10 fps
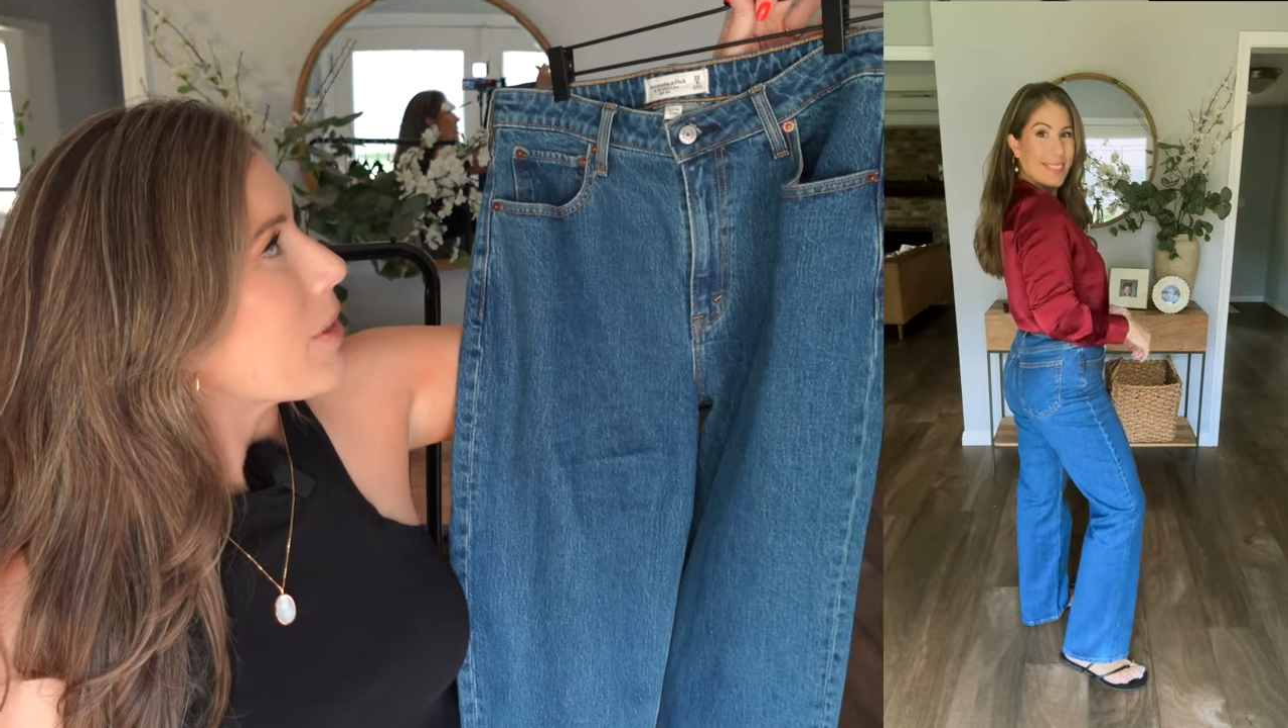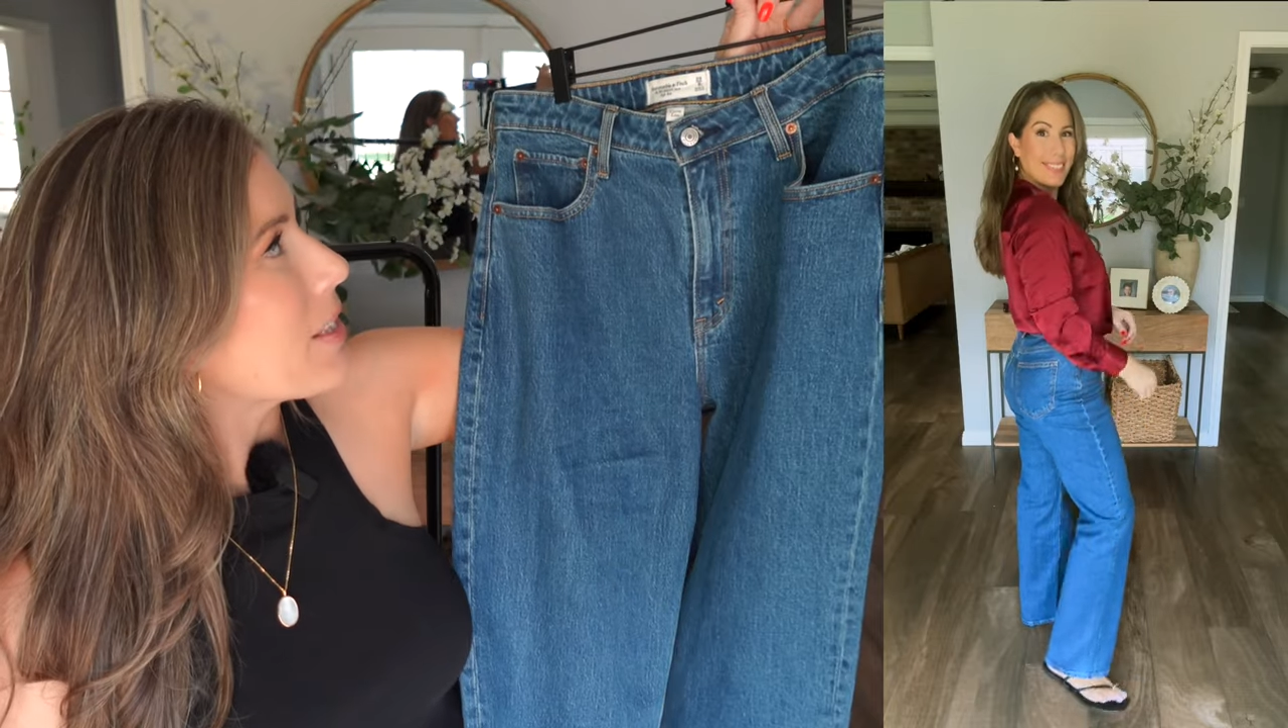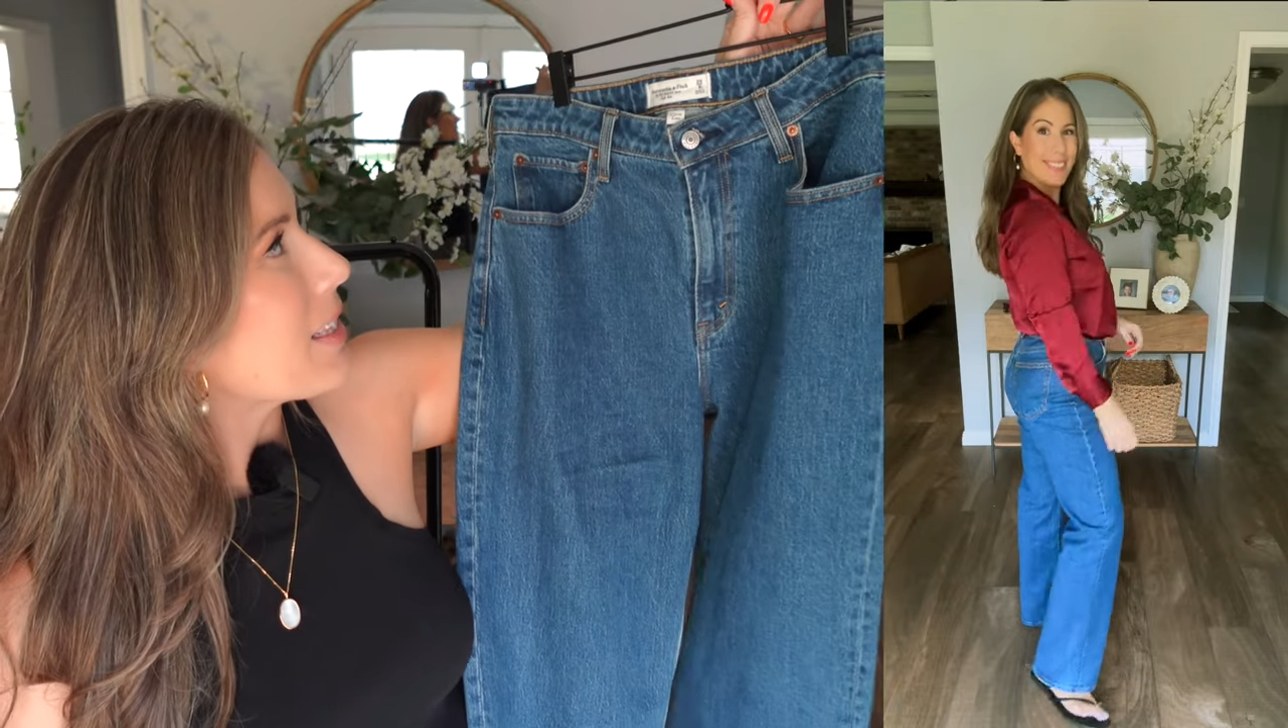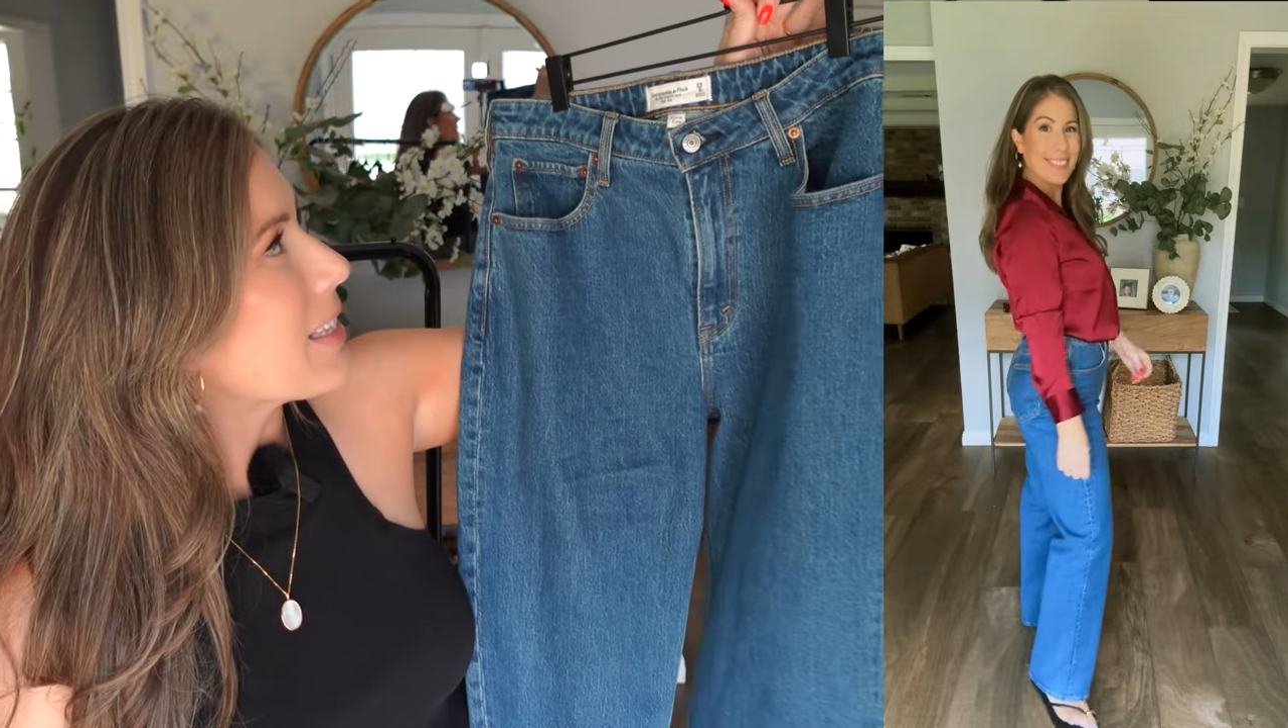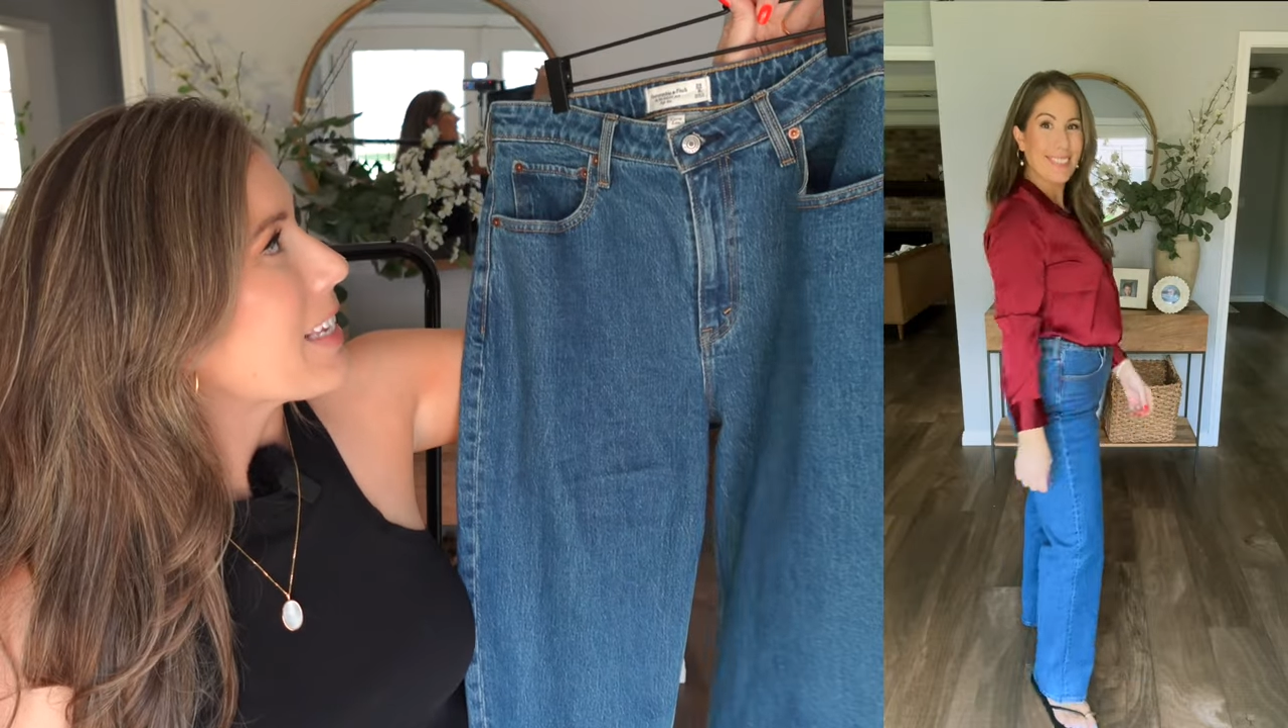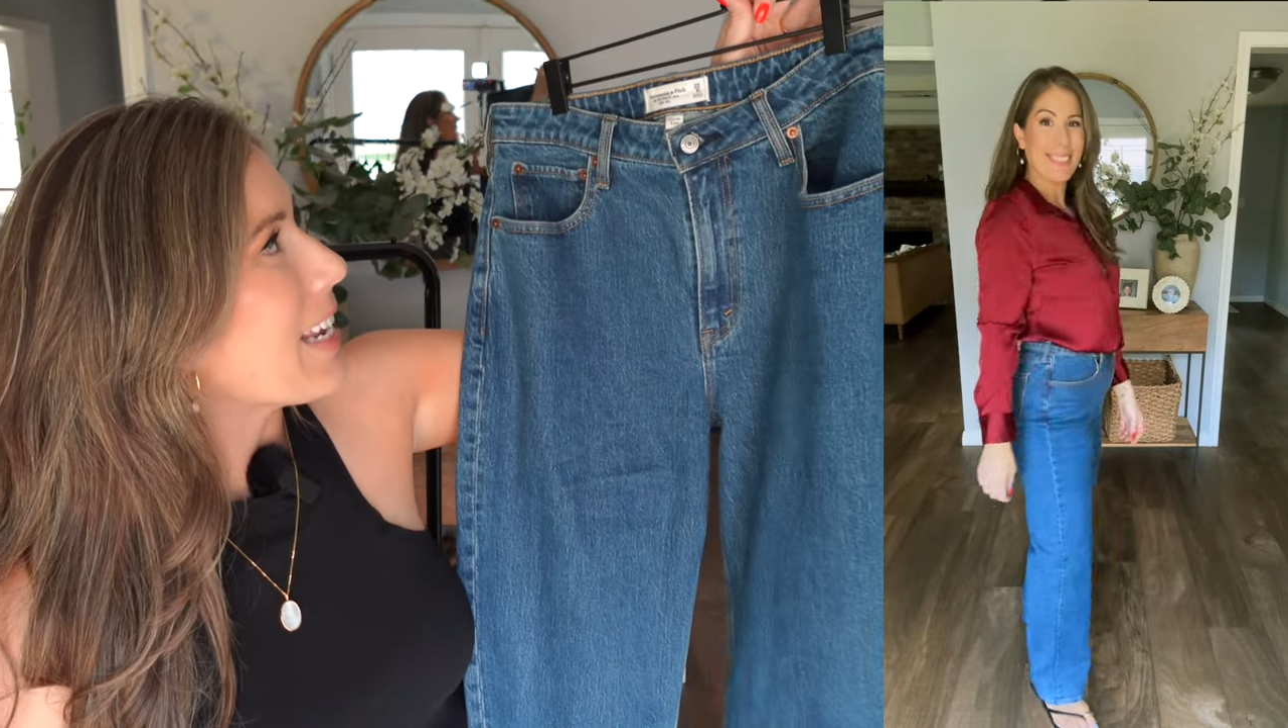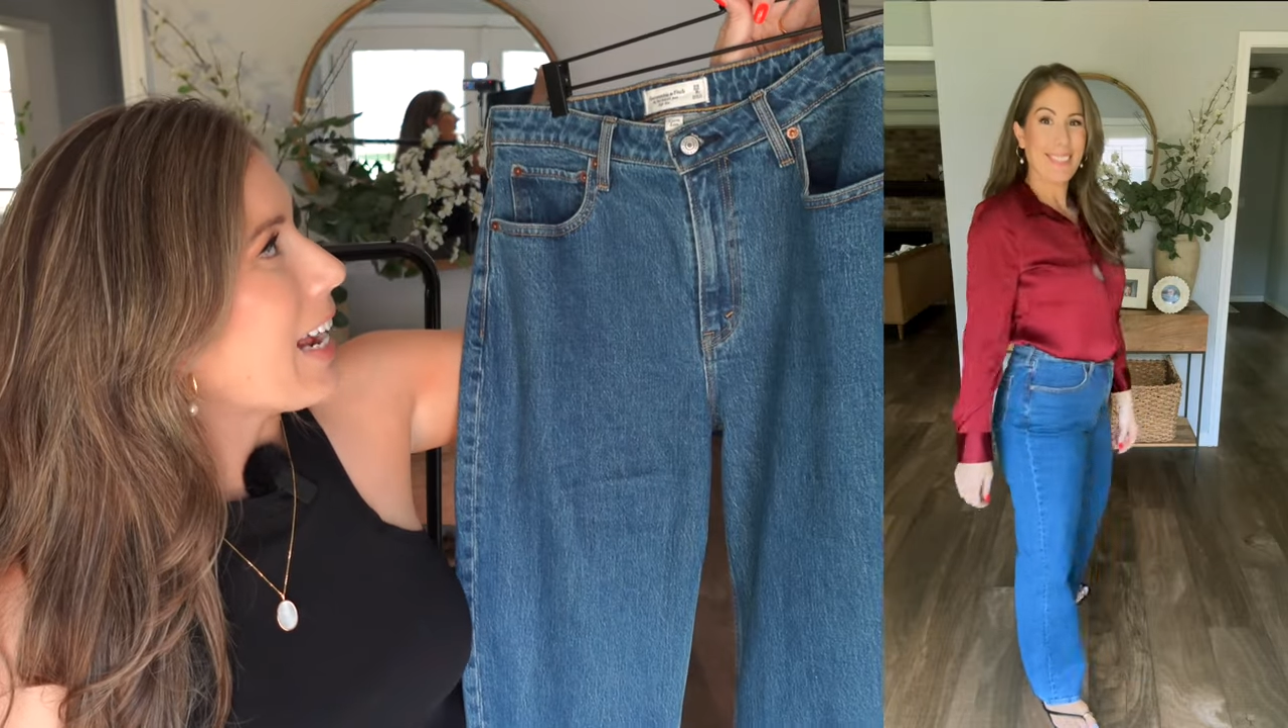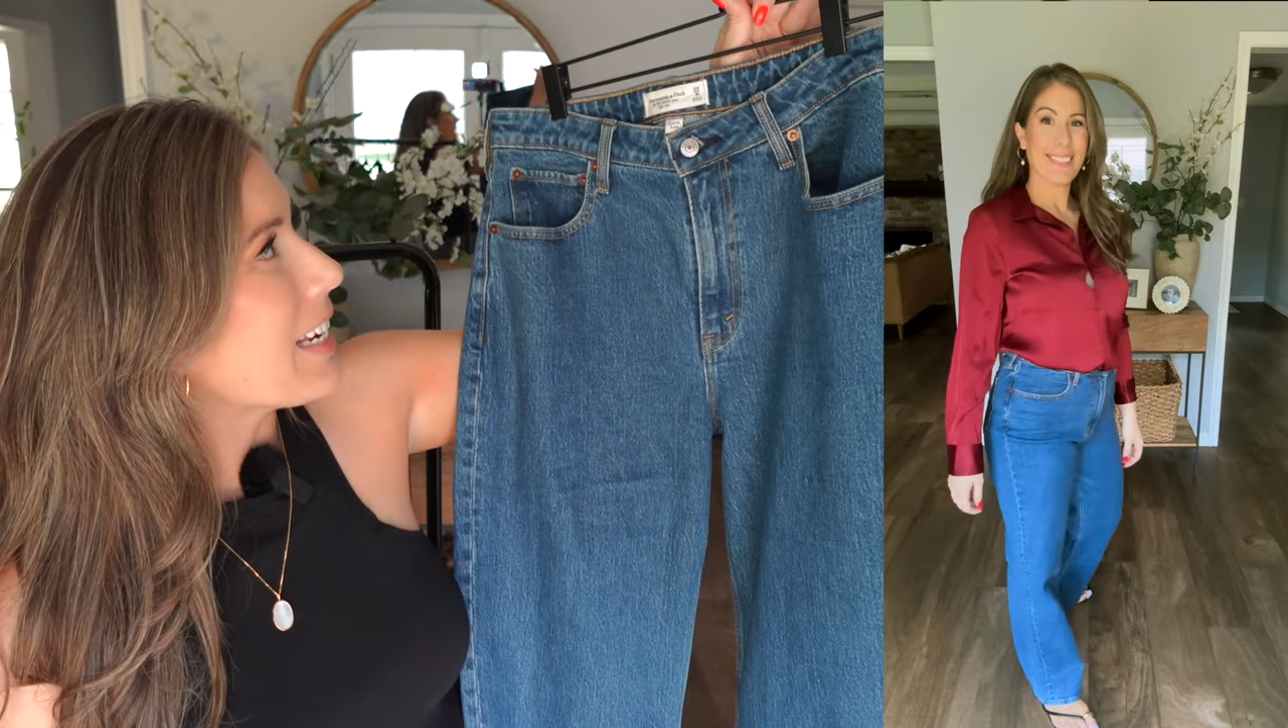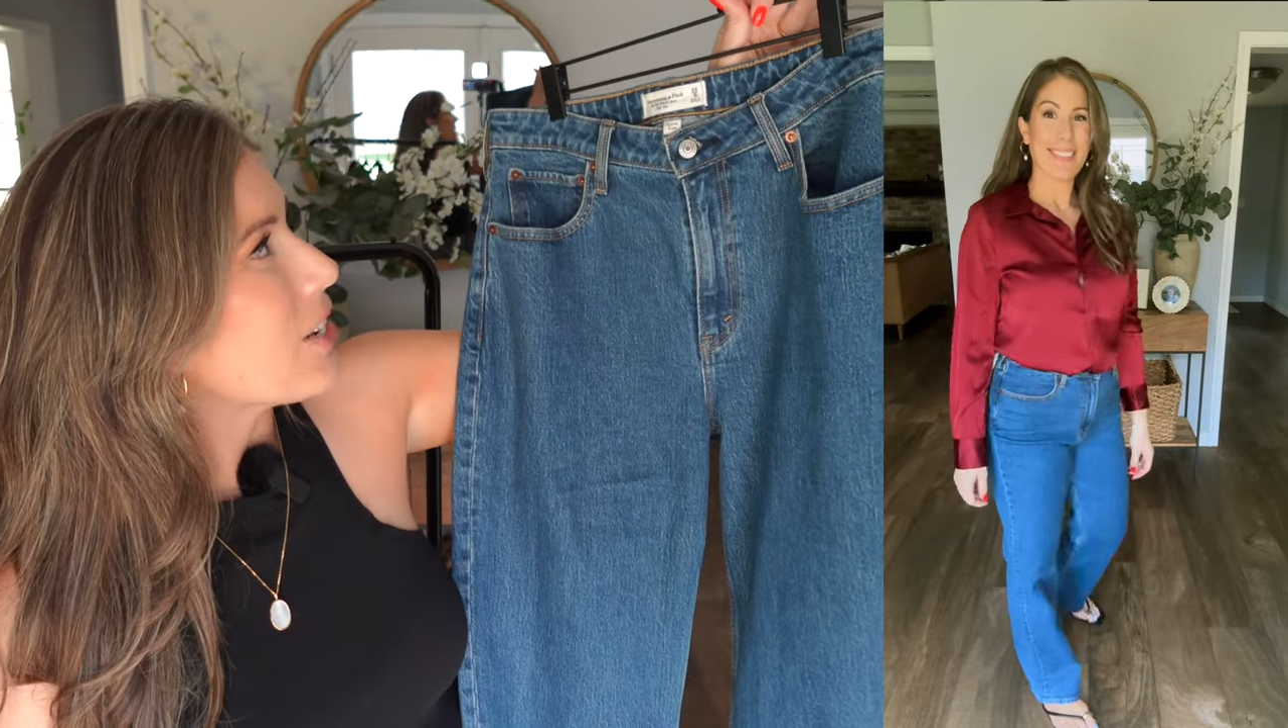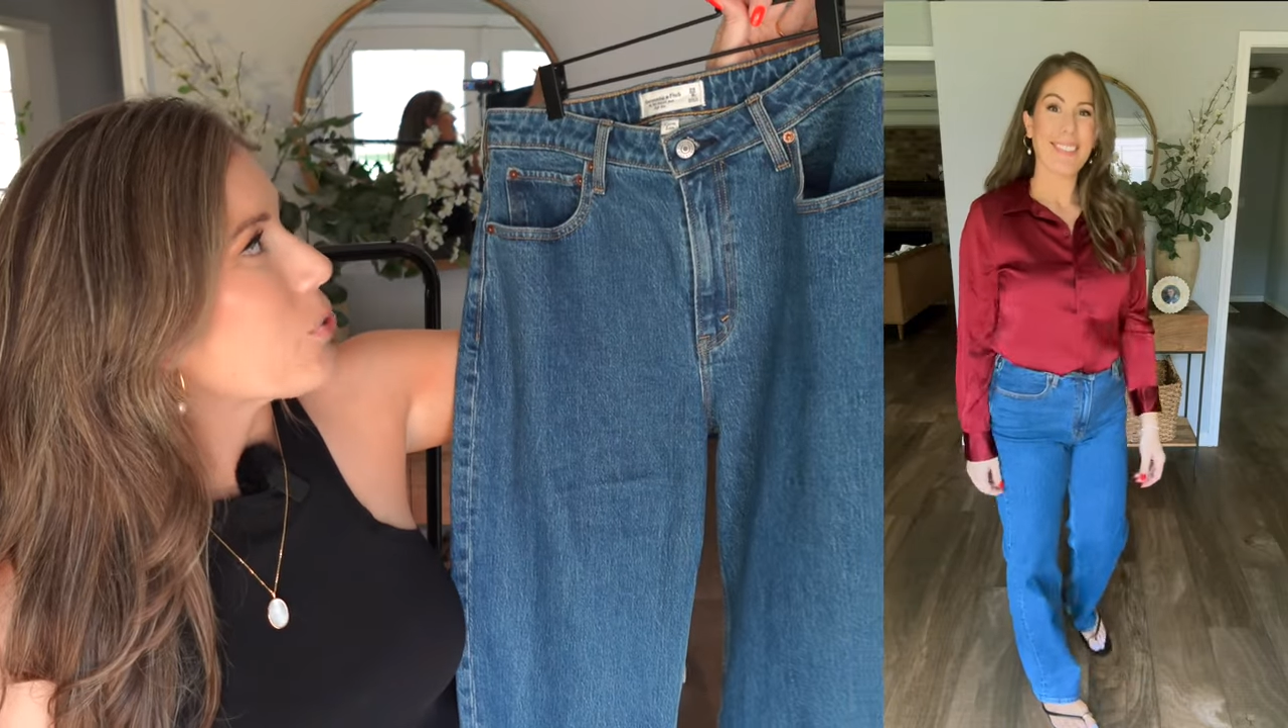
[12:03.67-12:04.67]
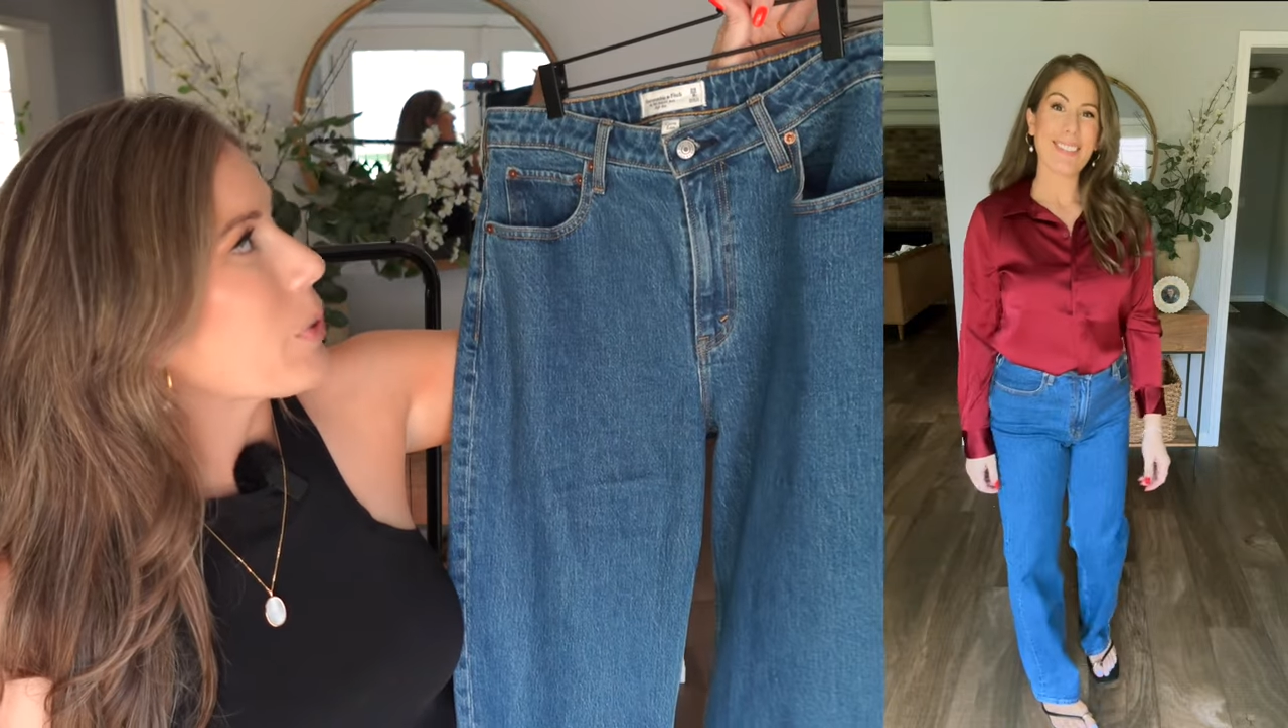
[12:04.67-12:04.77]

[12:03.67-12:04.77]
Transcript: This is the 90s